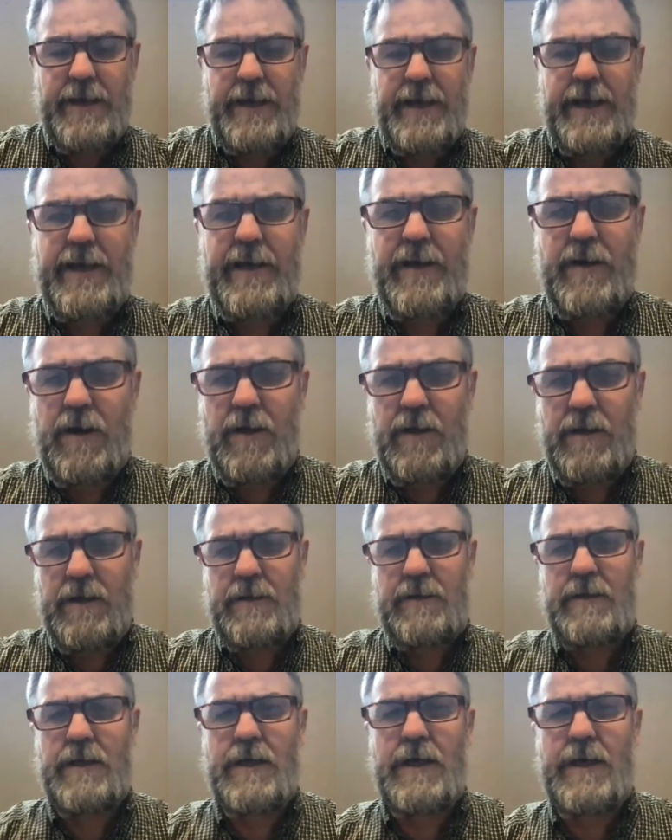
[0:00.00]
Hey all,
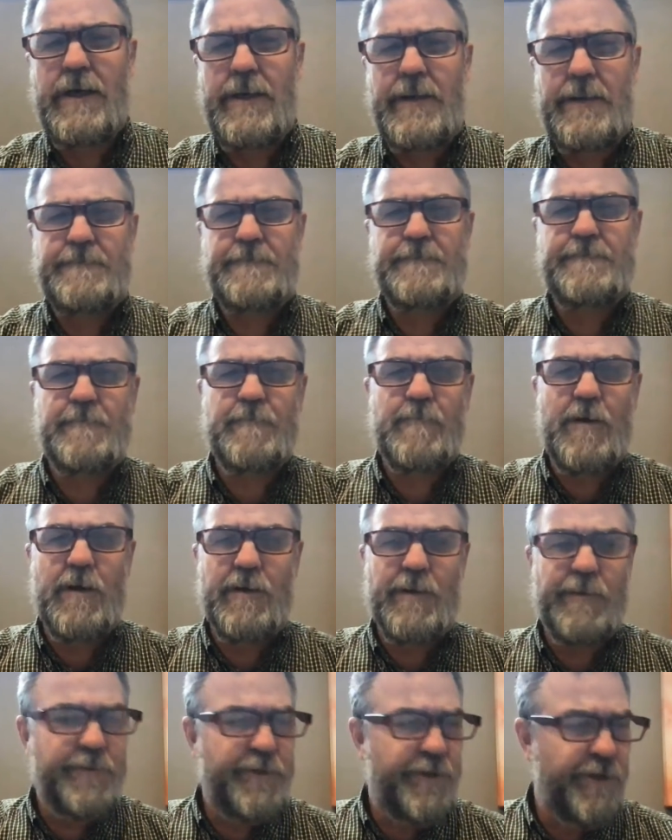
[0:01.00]
and
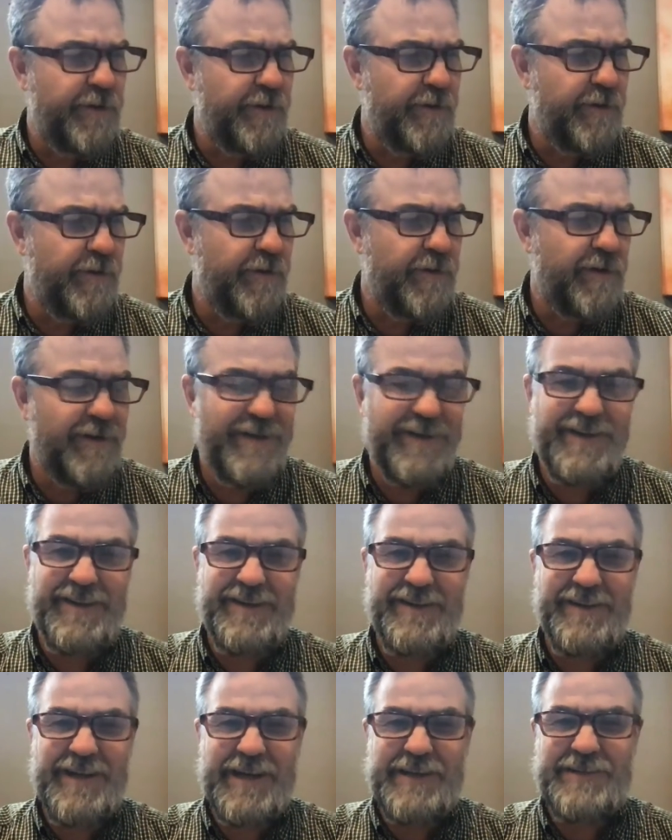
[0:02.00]
welcome to
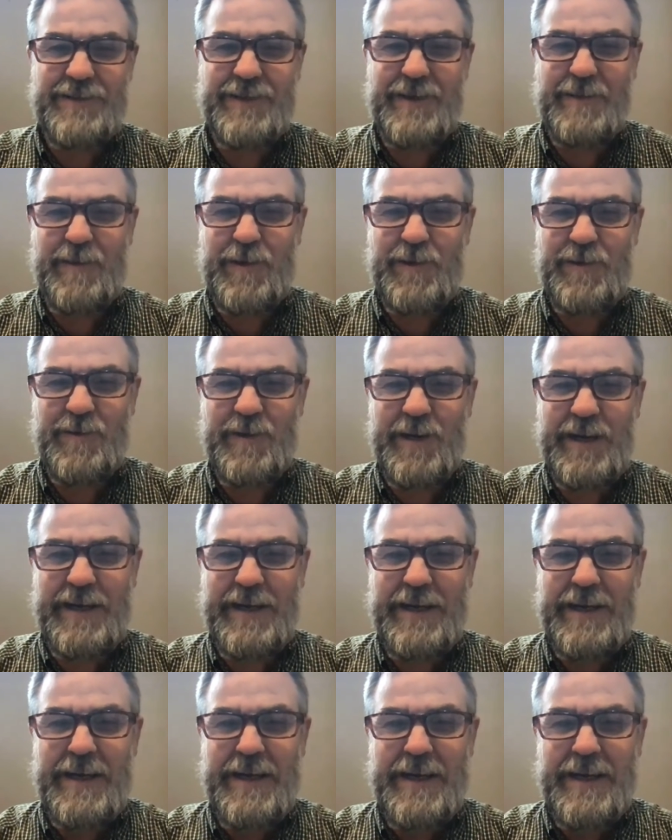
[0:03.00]
lecture number 3.
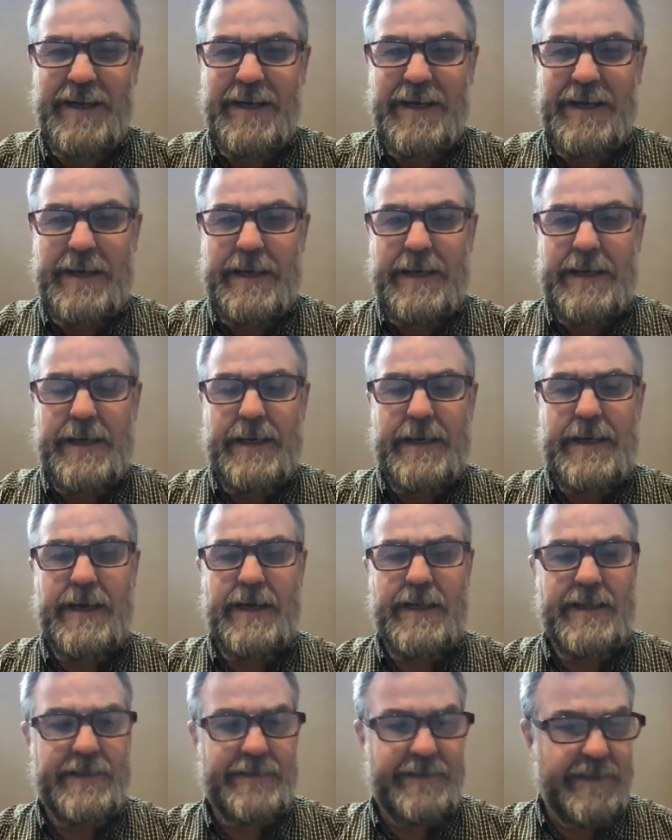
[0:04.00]

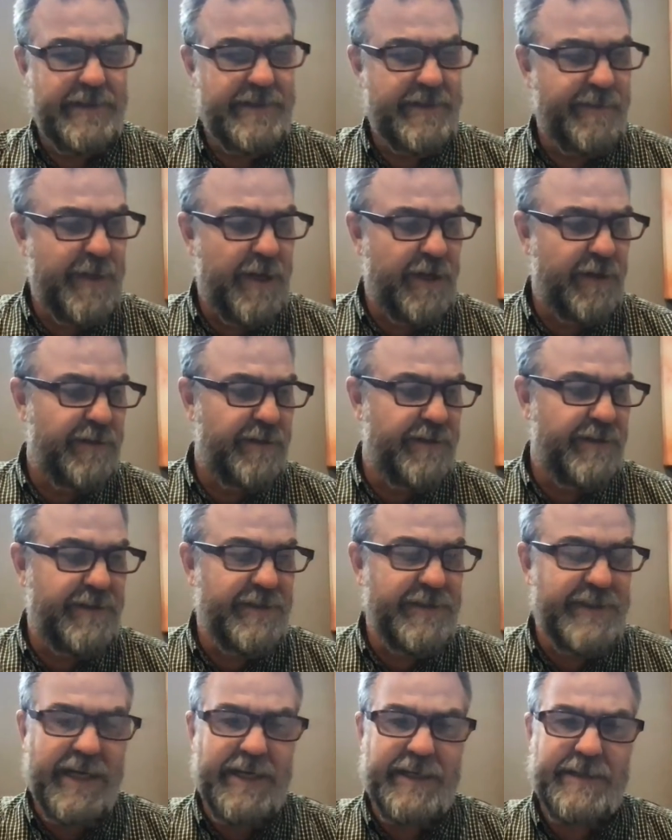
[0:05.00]
This is about
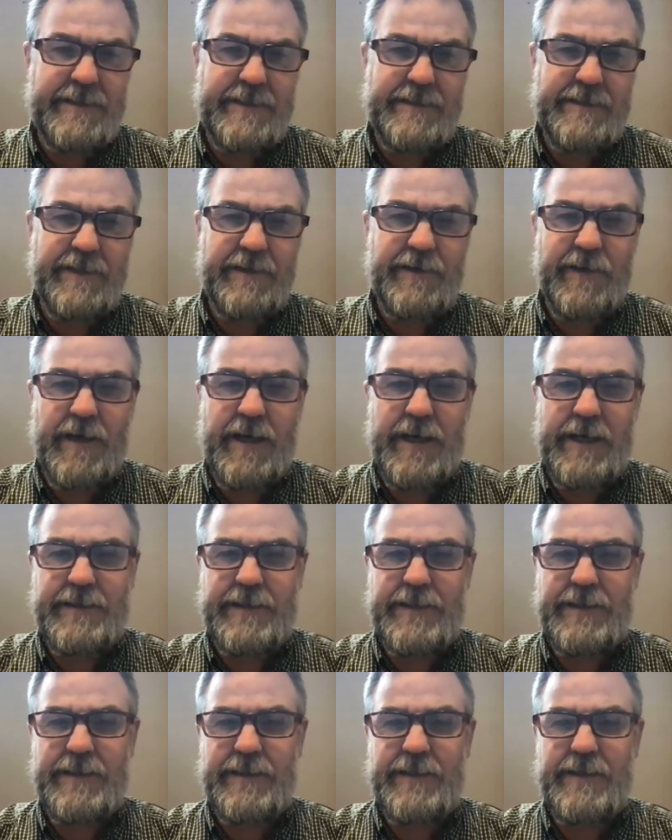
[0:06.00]
Genesis and
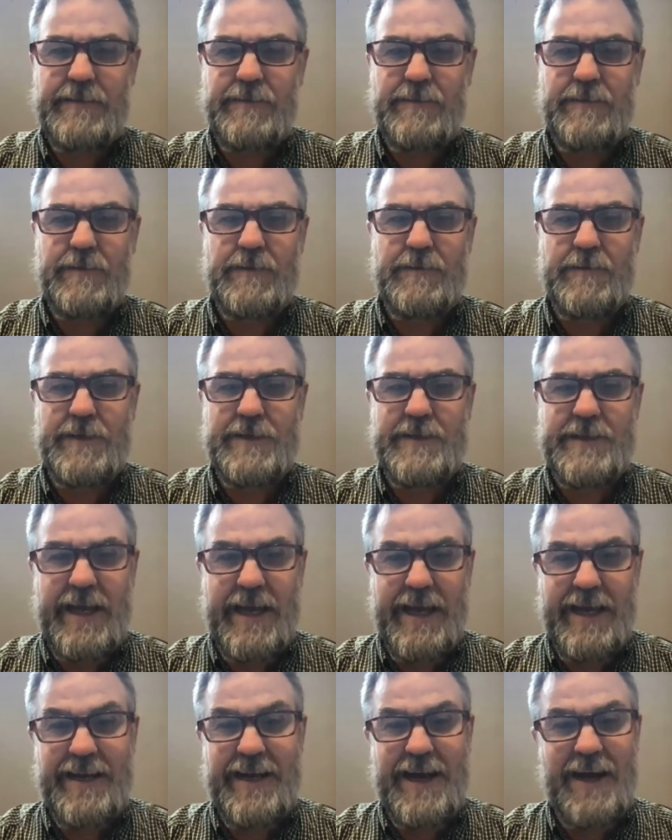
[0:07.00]
creation. Once
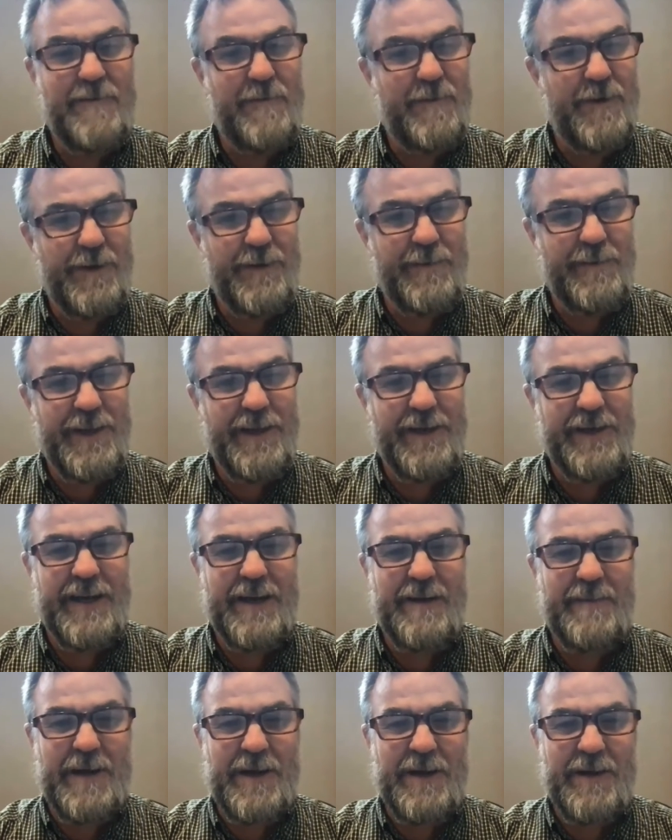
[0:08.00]
again, I will be looking
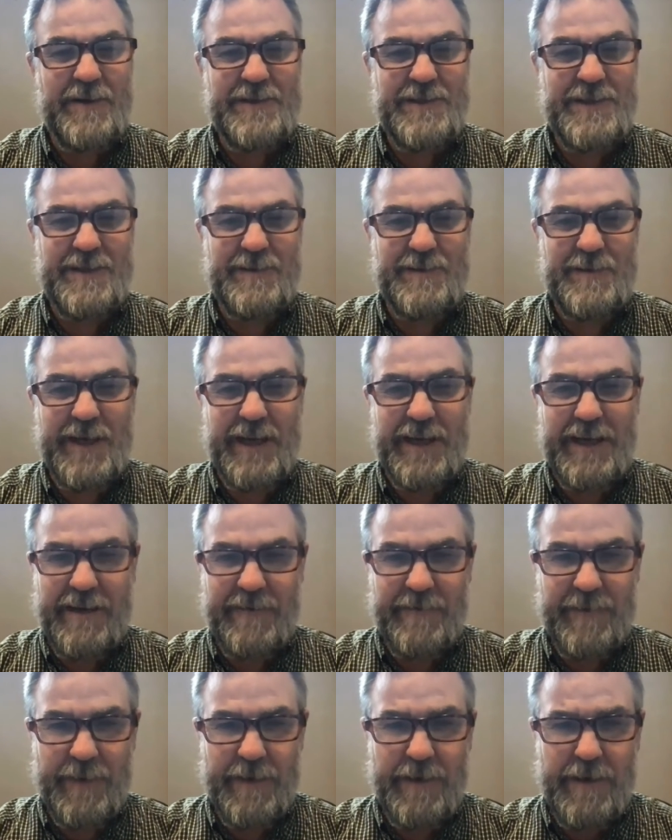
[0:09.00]
at my notes because we're going to
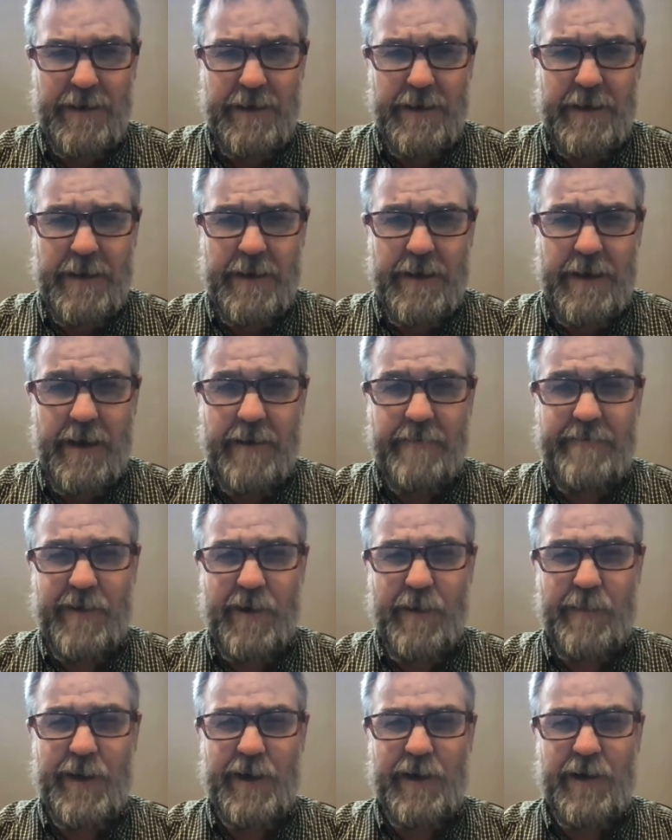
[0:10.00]
cover a
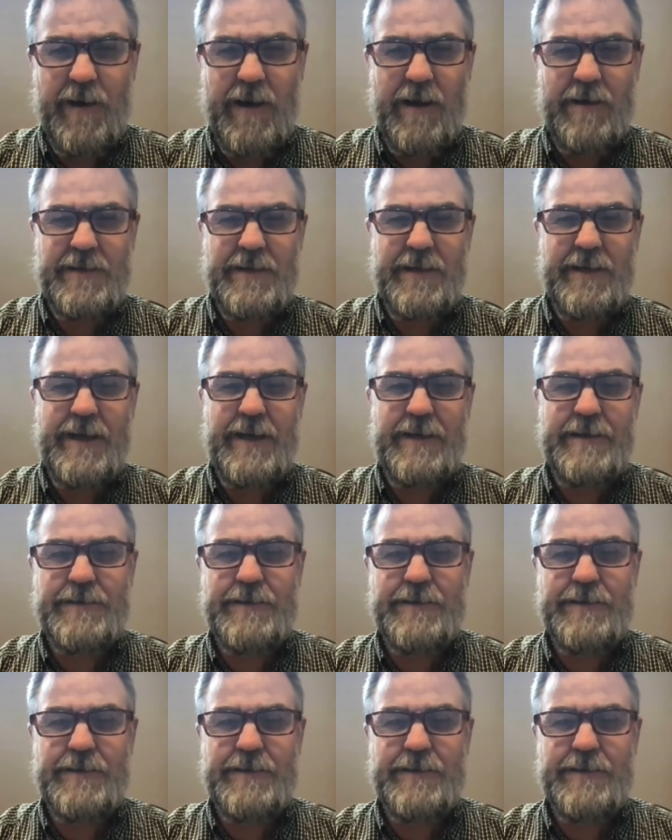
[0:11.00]
fair bit of ground today.